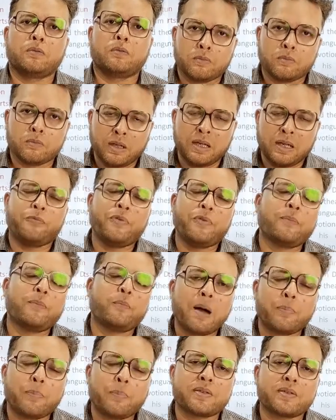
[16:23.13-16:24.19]
in fact
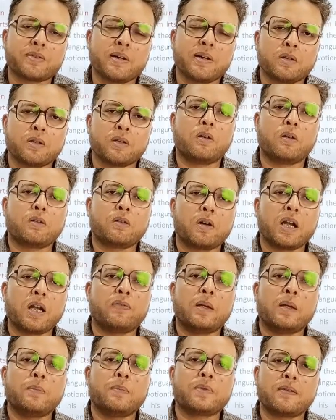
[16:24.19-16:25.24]
Mahapurukh Srimanta
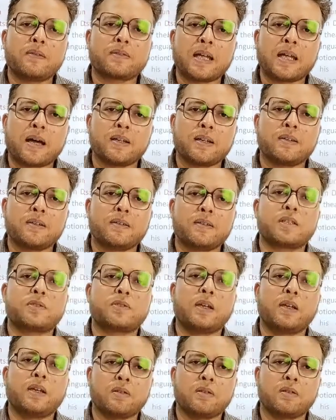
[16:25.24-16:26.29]
Hankardev himself started this
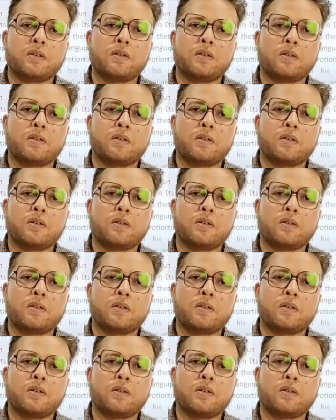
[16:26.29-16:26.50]
tradition.